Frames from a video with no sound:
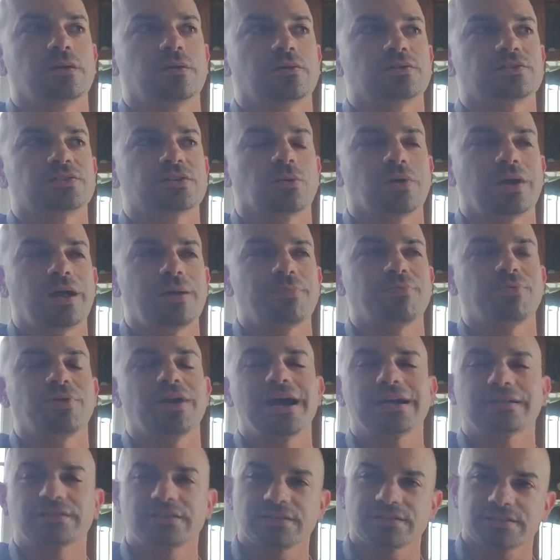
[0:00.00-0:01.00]
So when I
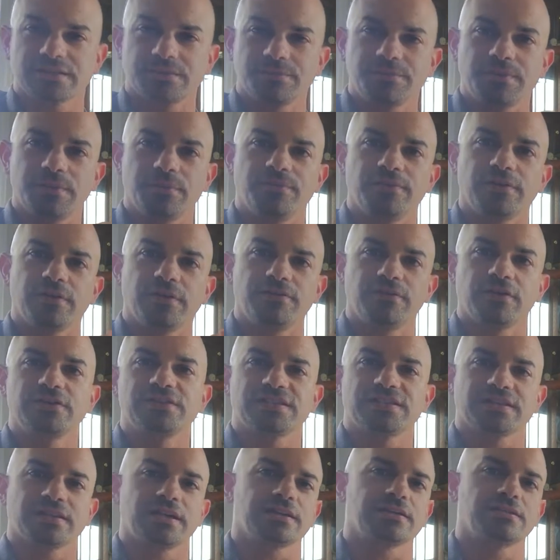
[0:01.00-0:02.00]
practice, I'm very, very
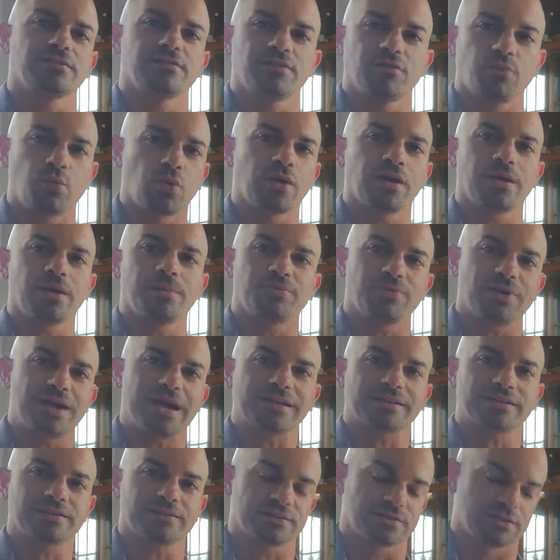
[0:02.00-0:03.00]
selective of what I
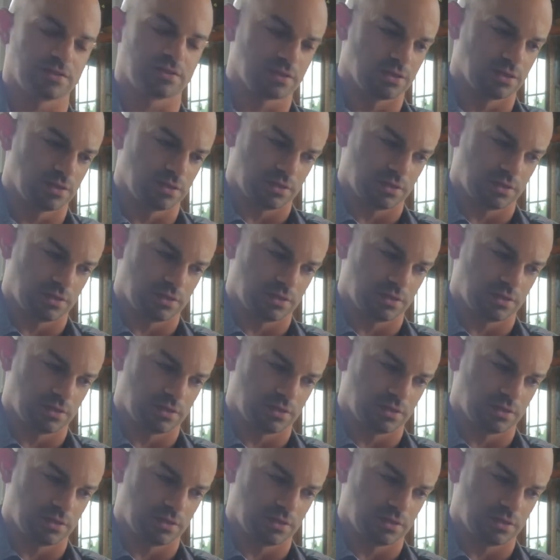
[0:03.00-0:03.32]
practice.